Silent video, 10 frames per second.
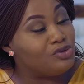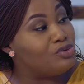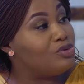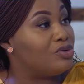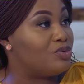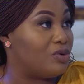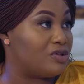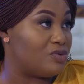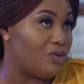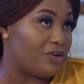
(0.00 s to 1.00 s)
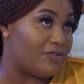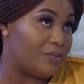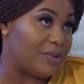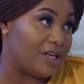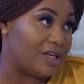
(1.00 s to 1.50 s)
you do not want to work
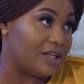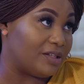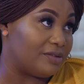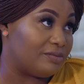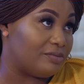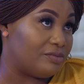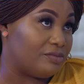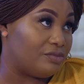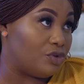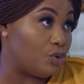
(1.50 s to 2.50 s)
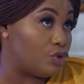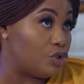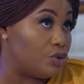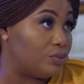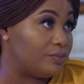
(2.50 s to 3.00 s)
for me again,
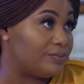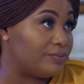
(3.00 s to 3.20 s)
don't you?